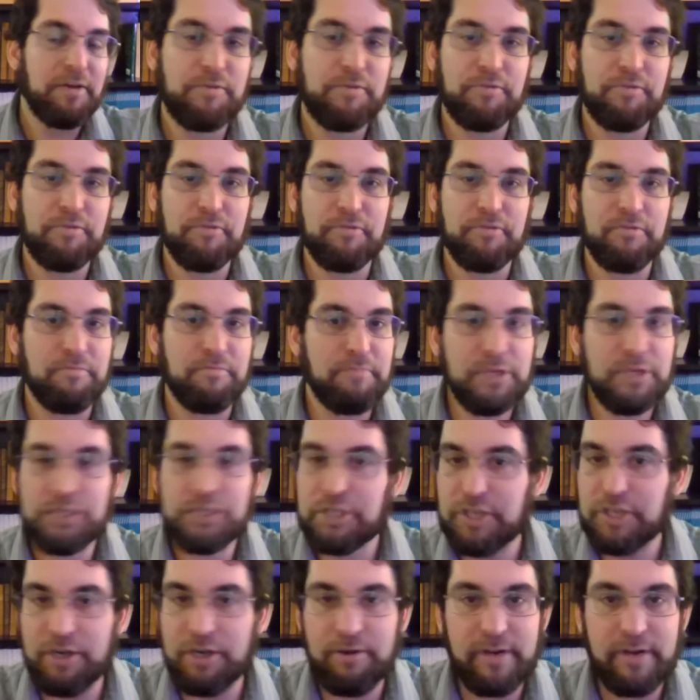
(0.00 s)
through
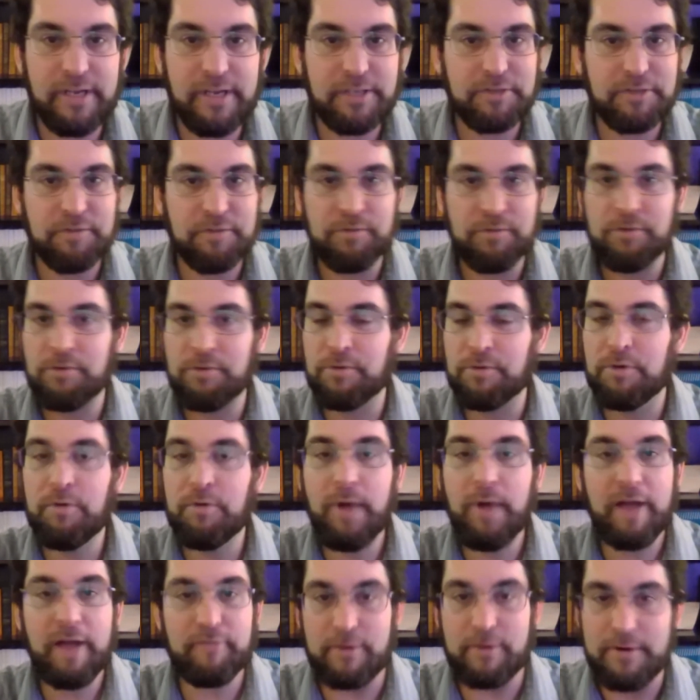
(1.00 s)
missionaries, through
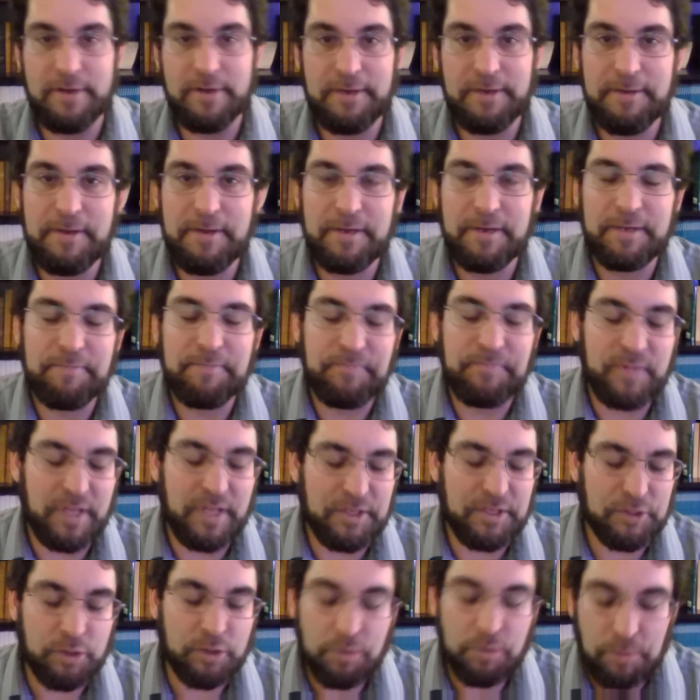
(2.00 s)
whoever,
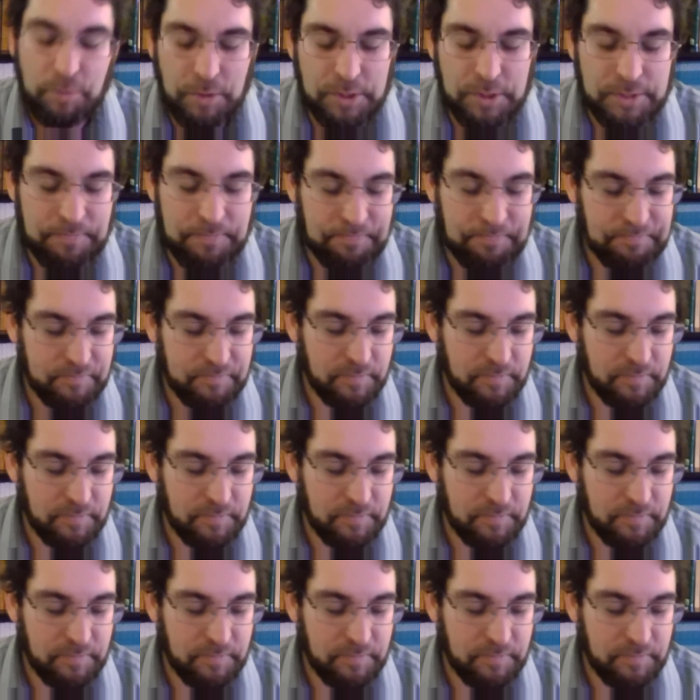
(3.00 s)
schools.